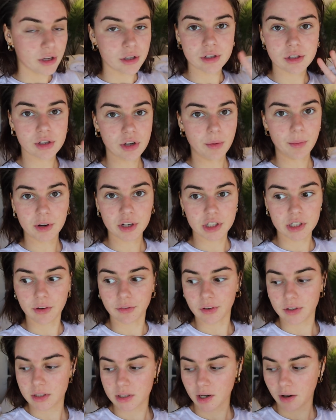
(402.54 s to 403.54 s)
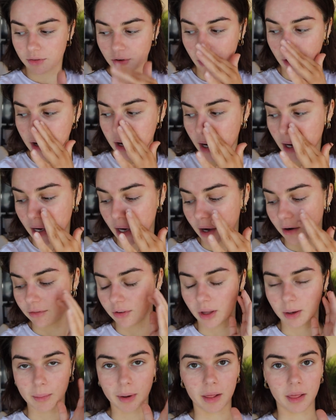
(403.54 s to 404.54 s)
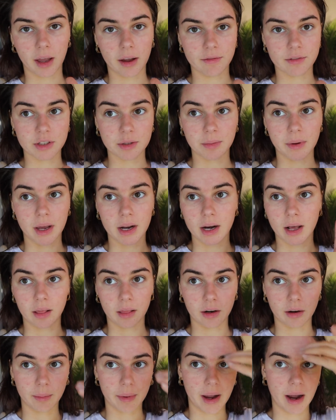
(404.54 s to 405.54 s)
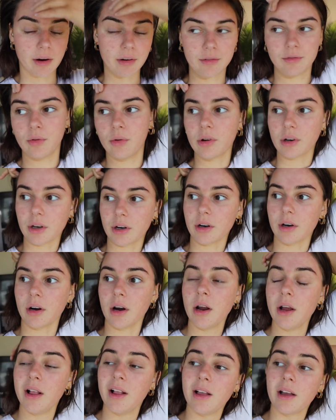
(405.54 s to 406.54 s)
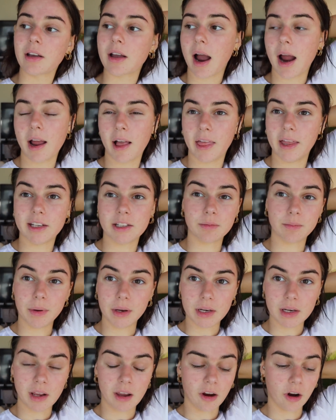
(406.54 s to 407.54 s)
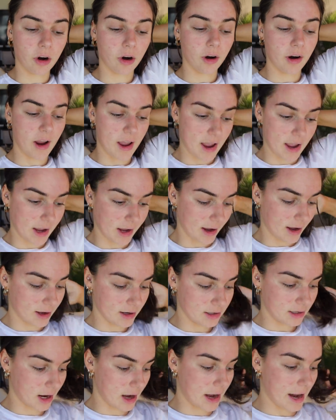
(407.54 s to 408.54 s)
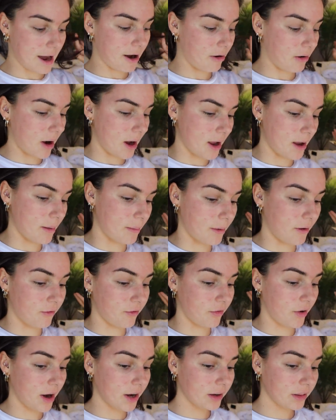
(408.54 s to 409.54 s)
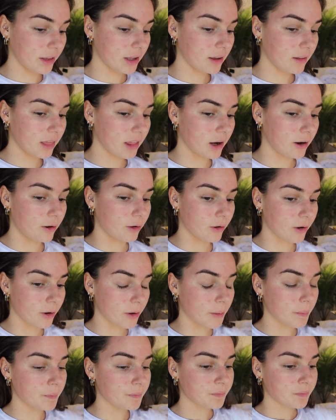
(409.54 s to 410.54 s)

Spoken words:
so much different stuff going on, and I feel like my life has been a little bit out of order. Kyle has been here, and now I am finally alone.